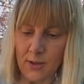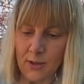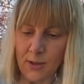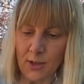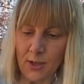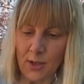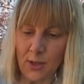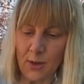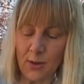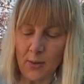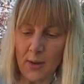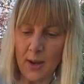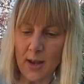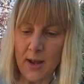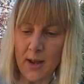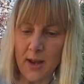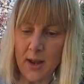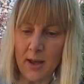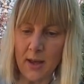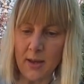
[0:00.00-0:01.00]
to a
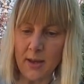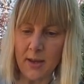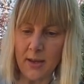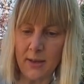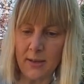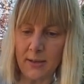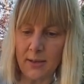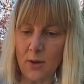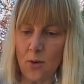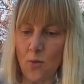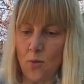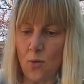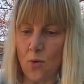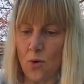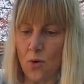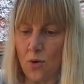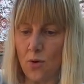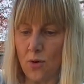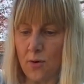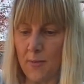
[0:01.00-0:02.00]
nice
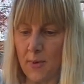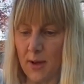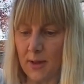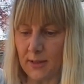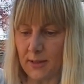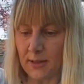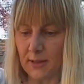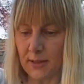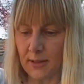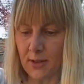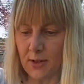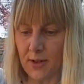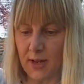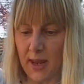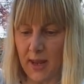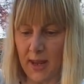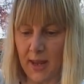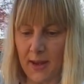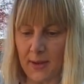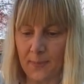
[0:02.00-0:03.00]
warm
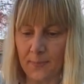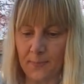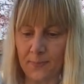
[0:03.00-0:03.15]
sunny